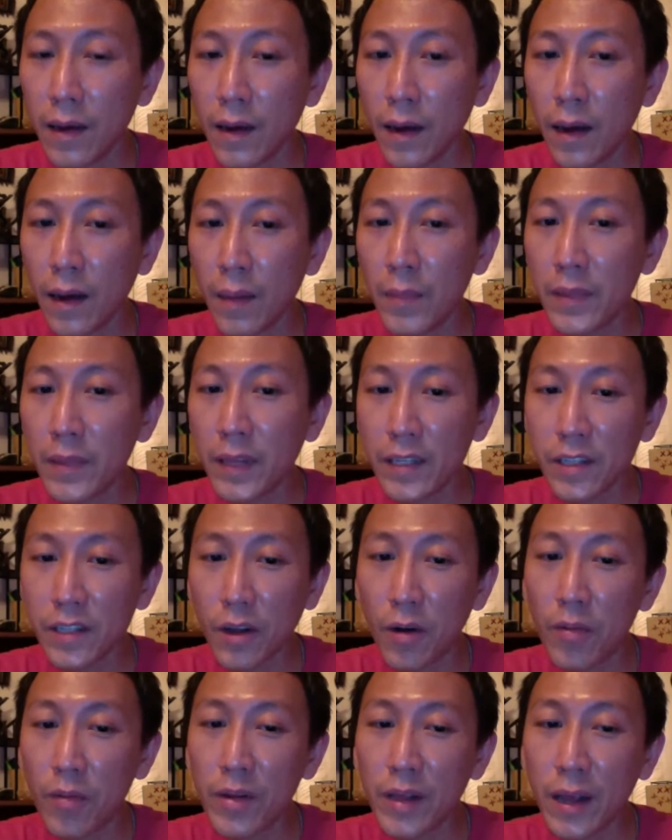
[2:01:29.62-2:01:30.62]
I mean, that's the
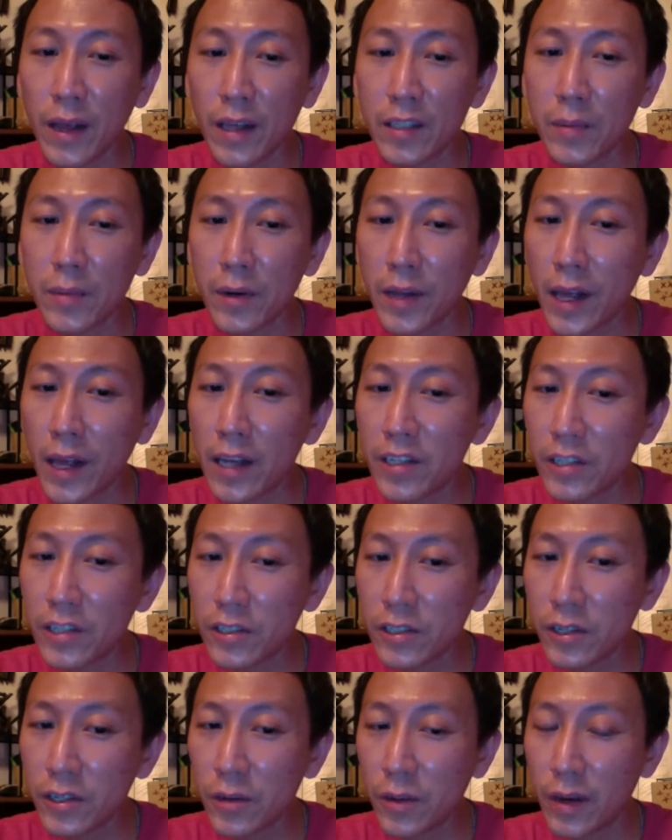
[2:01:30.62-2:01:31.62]
only
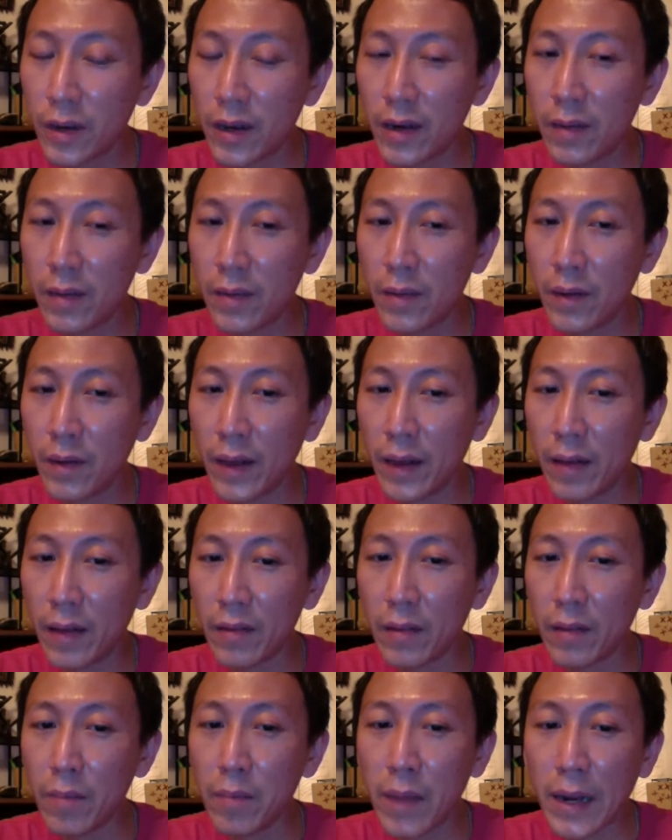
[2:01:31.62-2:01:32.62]
explanation to it. Like
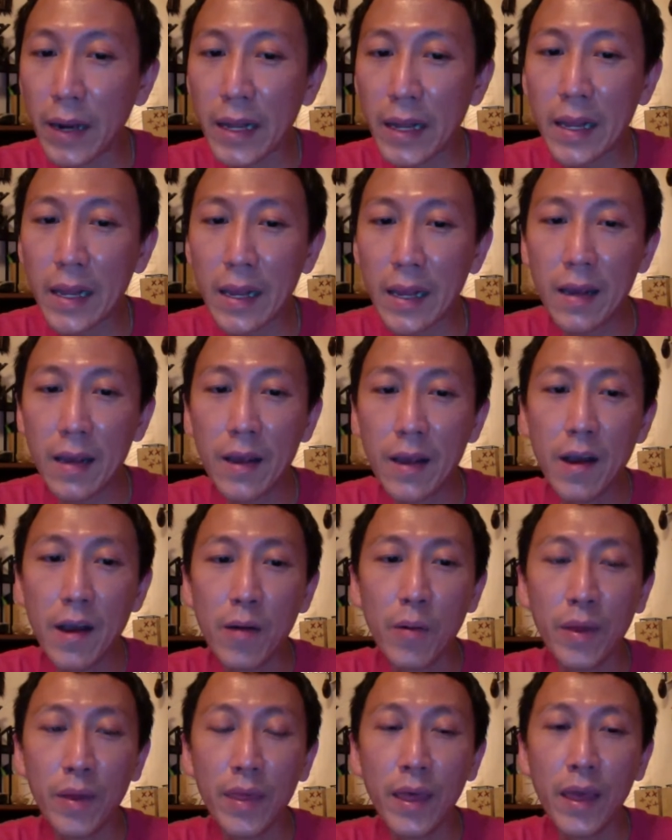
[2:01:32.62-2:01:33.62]
the money
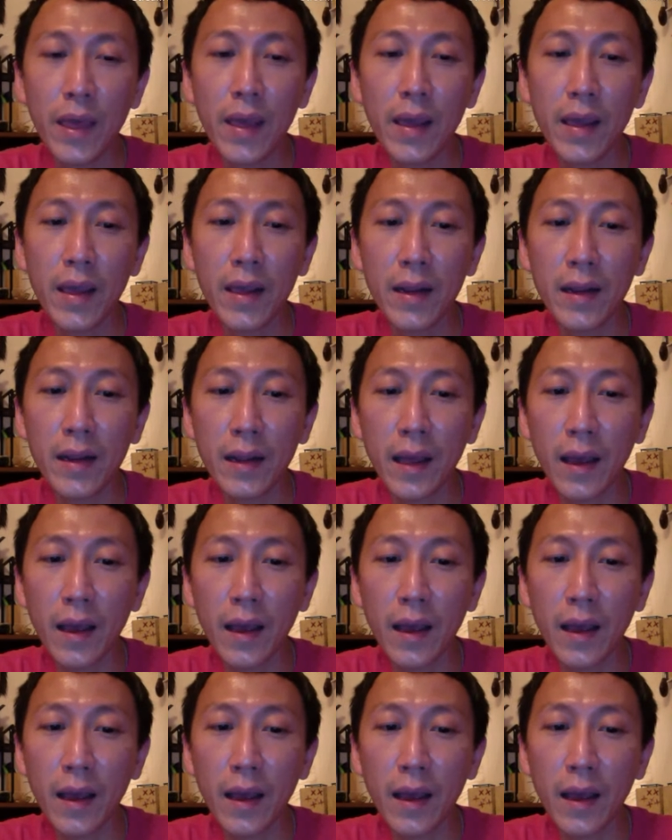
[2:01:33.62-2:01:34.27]
within,